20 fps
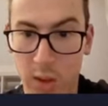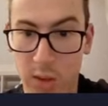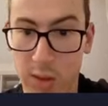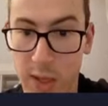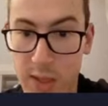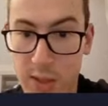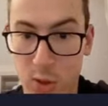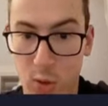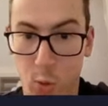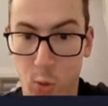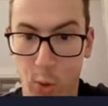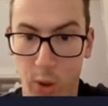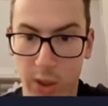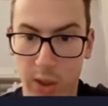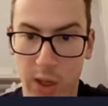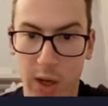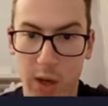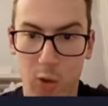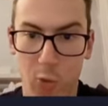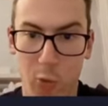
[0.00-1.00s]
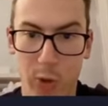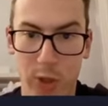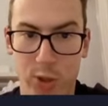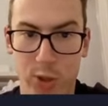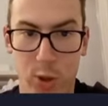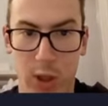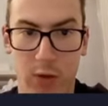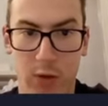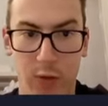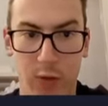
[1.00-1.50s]
This coin we
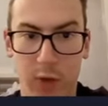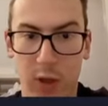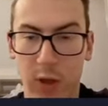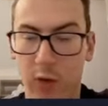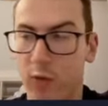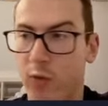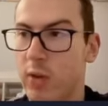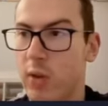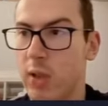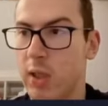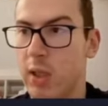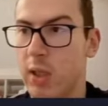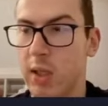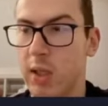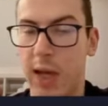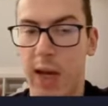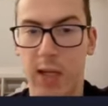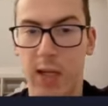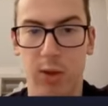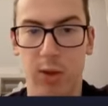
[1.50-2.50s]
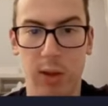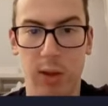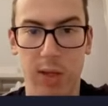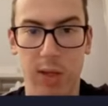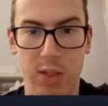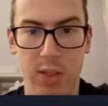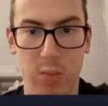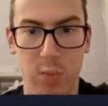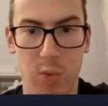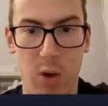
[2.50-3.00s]
saw at 15k
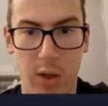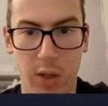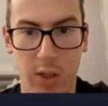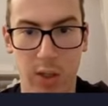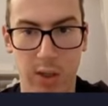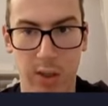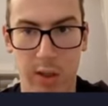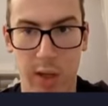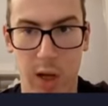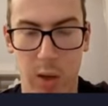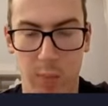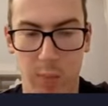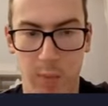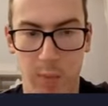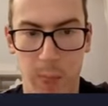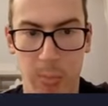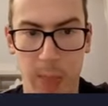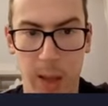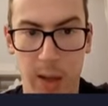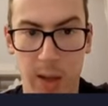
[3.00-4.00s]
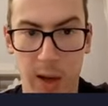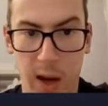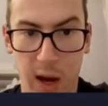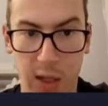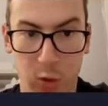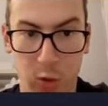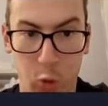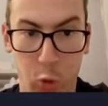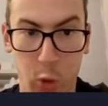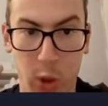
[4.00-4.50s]
dollars in market cap
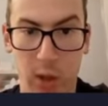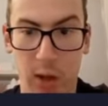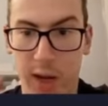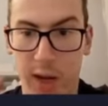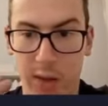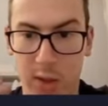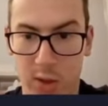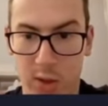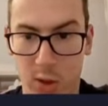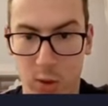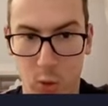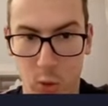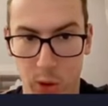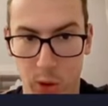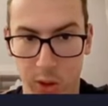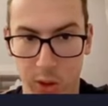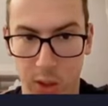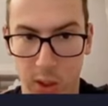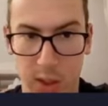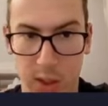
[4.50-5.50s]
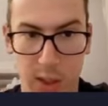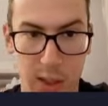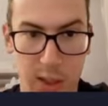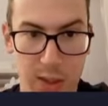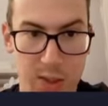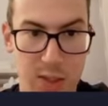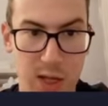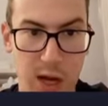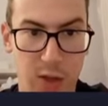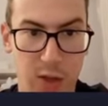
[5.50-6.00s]
and we like this coin.
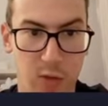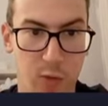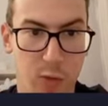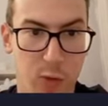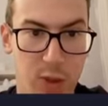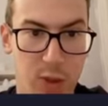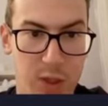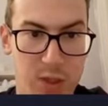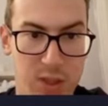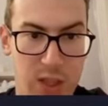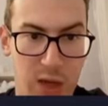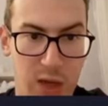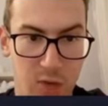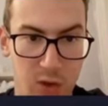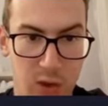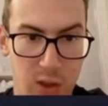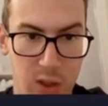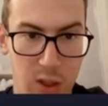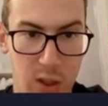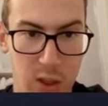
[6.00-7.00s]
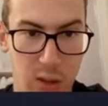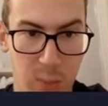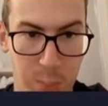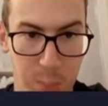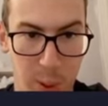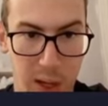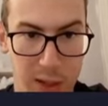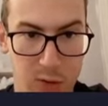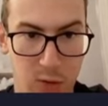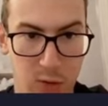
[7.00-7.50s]
It's now at 37,
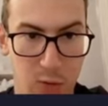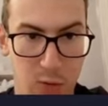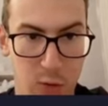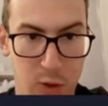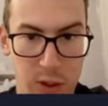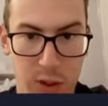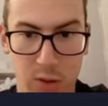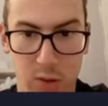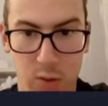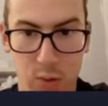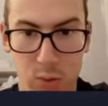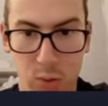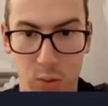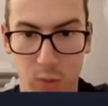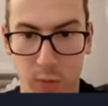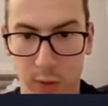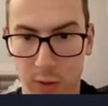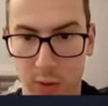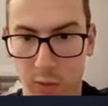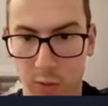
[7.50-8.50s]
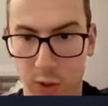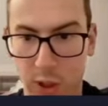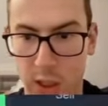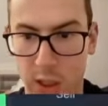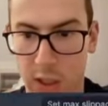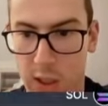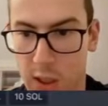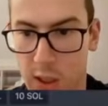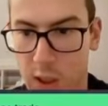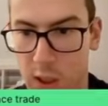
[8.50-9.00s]
back to 32,
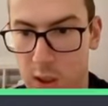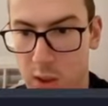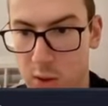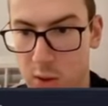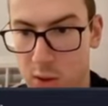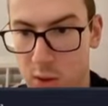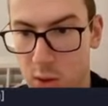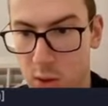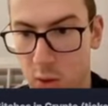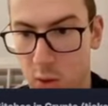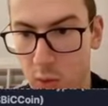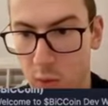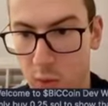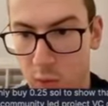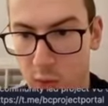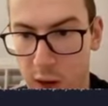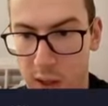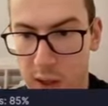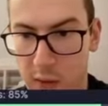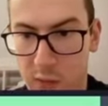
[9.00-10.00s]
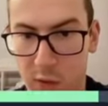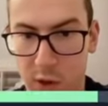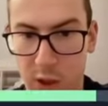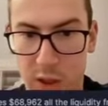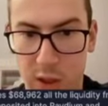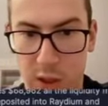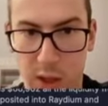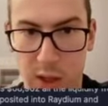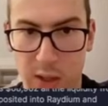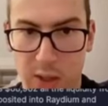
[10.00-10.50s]
33. So very,
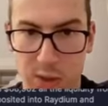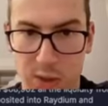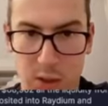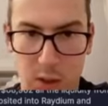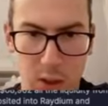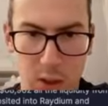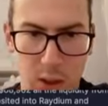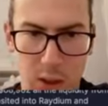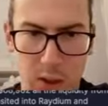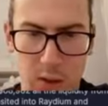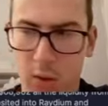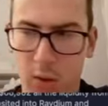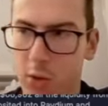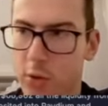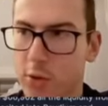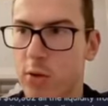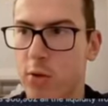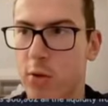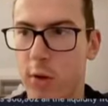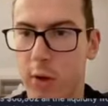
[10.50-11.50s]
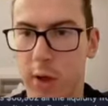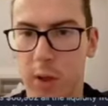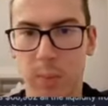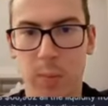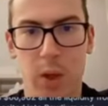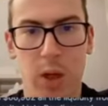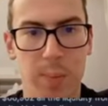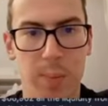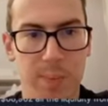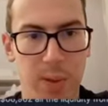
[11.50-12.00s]
very nice. It looked good in
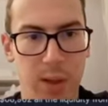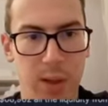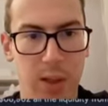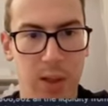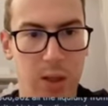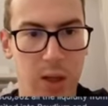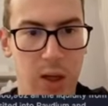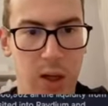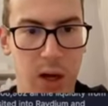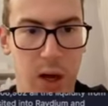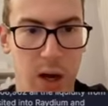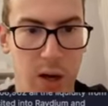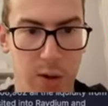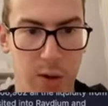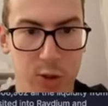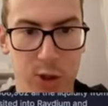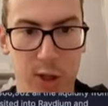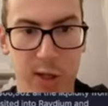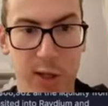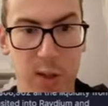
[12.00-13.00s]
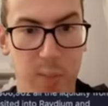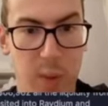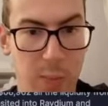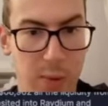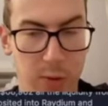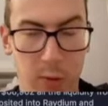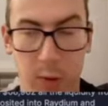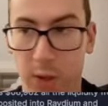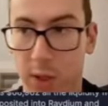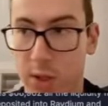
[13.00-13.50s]
my opinion. I don't really
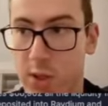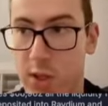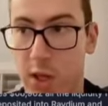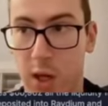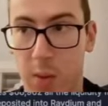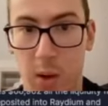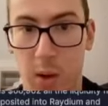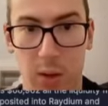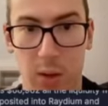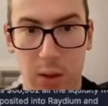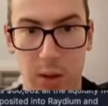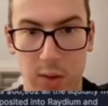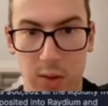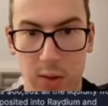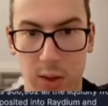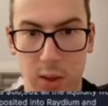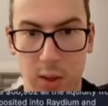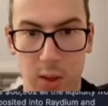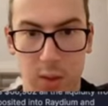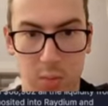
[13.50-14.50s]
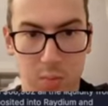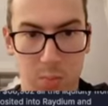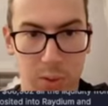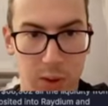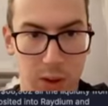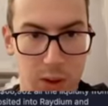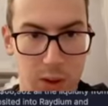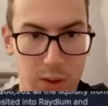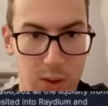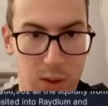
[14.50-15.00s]
remember what I said about it,
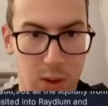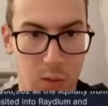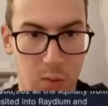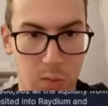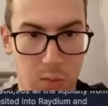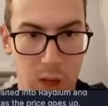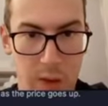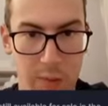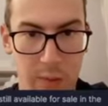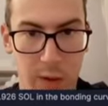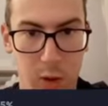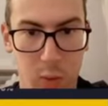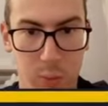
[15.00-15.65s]
but we have it